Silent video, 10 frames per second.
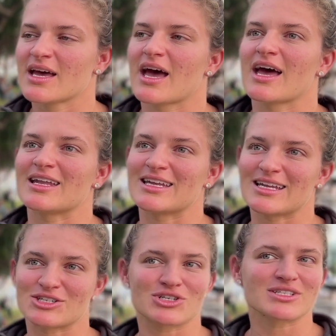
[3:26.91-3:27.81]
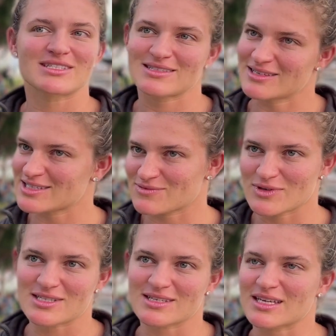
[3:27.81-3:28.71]
And just this
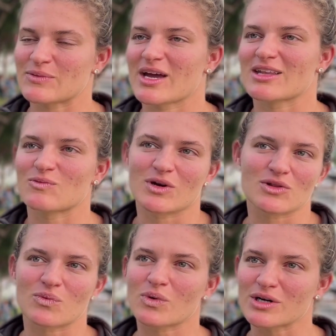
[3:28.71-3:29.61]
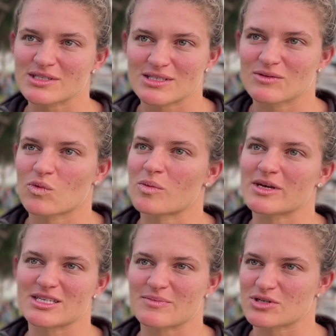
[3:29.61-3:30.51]
recently, we had one of the worst warming
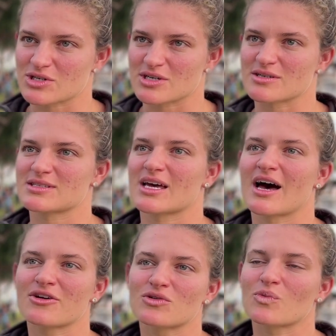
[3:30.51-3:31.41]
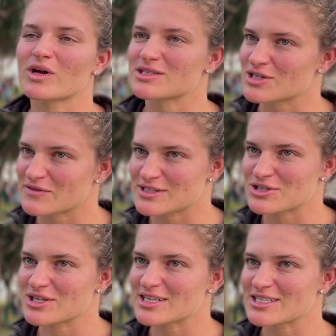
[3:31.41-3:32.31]
temperatures, 101 surface
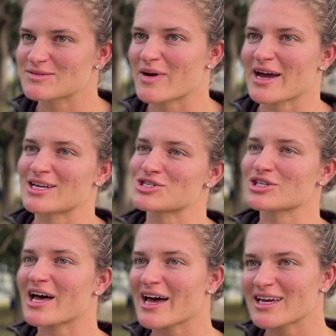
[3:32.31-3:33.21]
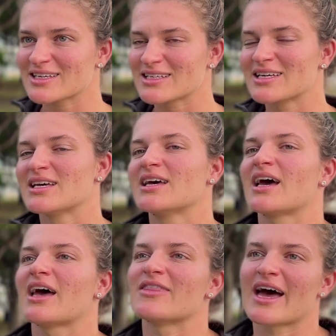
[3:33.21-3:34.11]
degrees back in July,
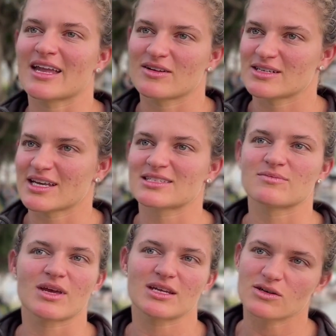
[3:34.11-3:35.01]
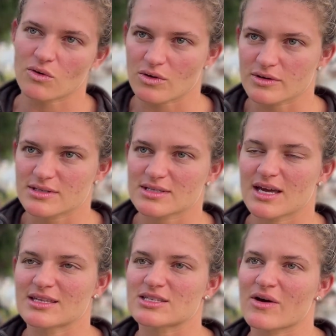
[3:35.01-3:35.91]
and that decimated corals.
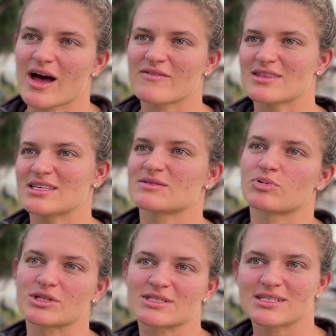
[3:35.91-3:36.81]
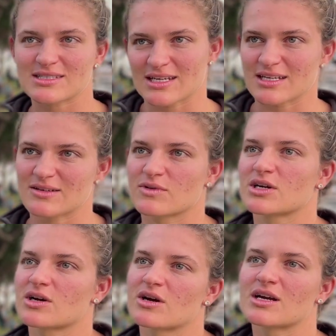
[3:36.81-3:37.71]
And so having these persistent
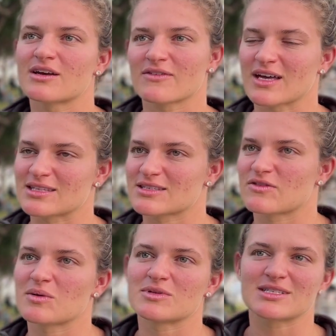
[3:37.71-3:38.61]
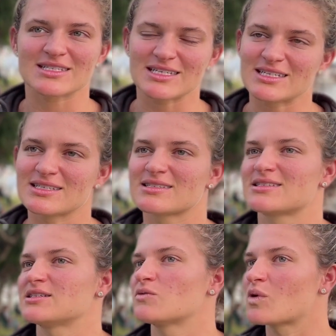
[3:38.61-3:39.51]
reoccurring events from disease
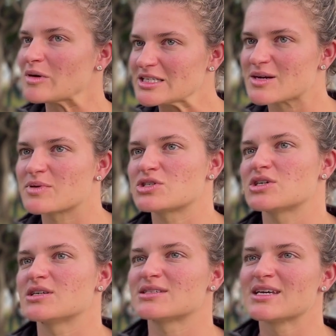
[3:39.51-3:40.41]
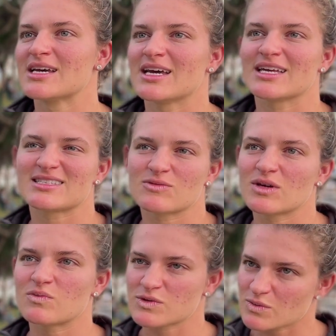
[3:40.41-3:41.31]
to warming temperatures, it's
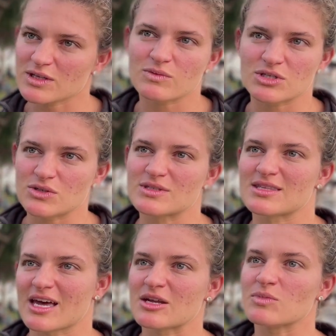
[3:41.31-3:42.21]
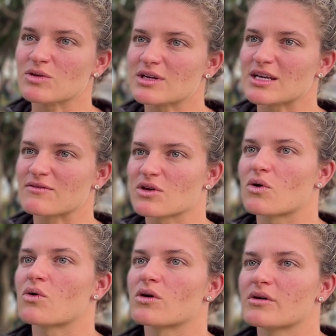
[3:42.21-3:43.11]
really reducing that immunity of the
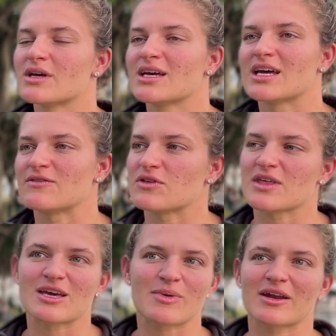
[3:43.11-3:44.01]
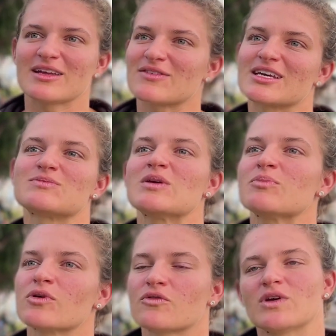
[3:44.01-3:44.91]
coral. And if you think about it, even as
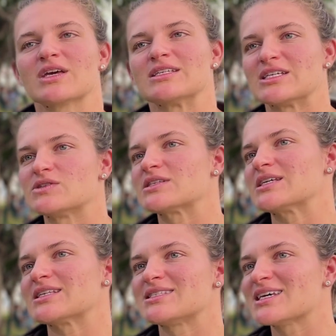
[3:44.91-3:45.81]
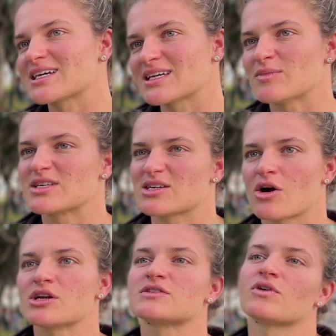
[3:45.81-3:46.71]
people, if we continuously get sick, it makes it
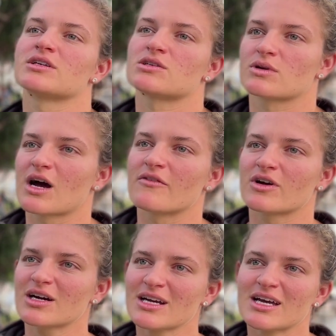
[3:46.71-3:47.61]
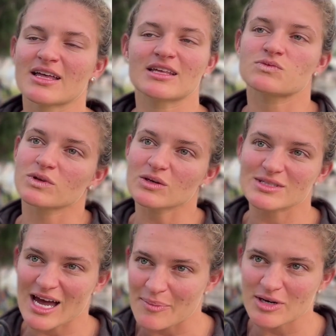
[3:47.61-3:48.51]
hardest for us to recover. And that's really
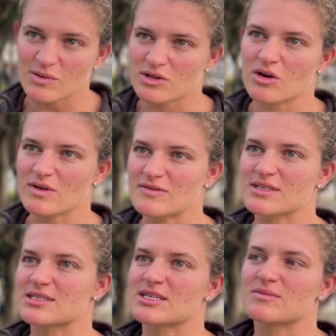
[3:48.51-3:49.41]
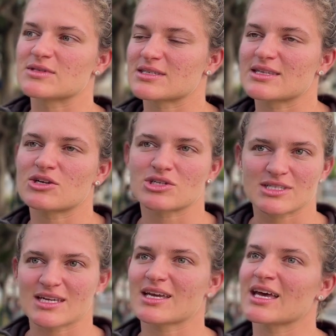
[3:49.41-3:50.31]
what's happening with our reef systems, is they're just
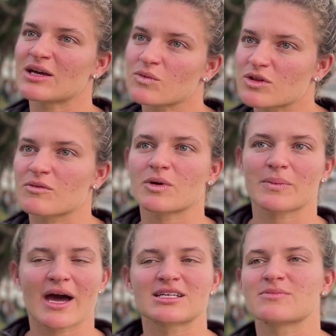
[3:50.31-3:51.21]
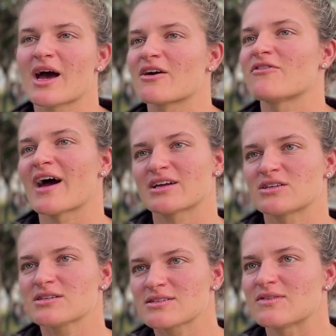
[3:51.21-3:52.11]
getting hit with back-to-back
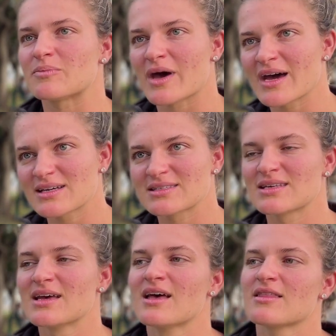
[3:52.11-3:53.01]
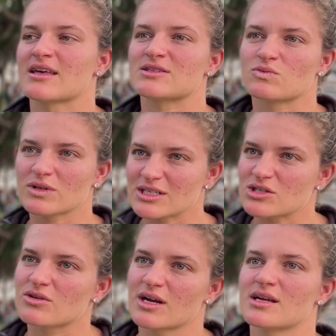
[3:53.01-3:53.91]
factors and impacts that's really
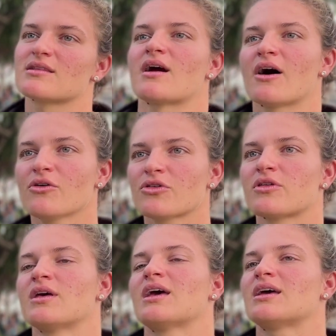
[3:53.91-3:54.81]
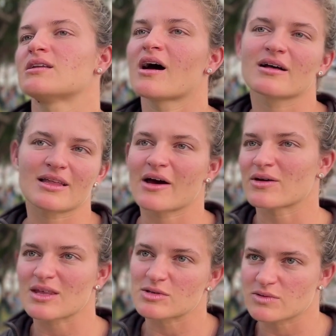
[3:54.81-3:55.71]
degrading their health and not
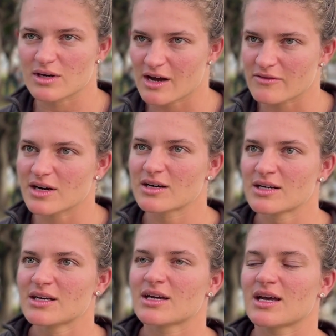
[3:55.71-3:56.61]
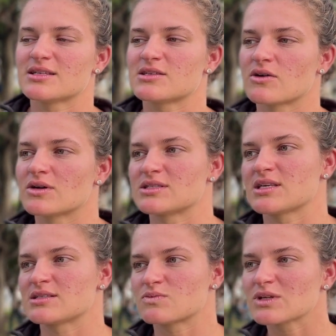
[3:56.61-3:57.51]
allowing them to recover. And so
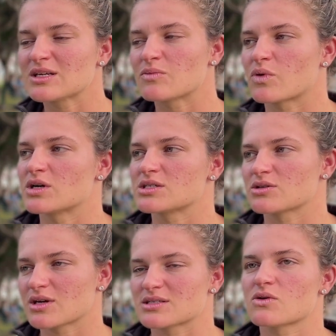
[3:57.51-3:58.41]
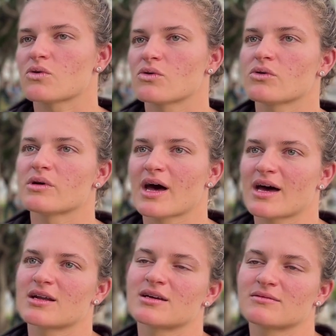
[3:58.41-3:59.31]
it's really important to look as a whole
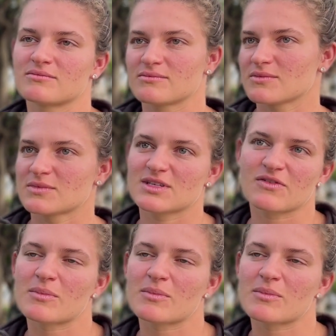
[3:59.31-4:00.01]
at different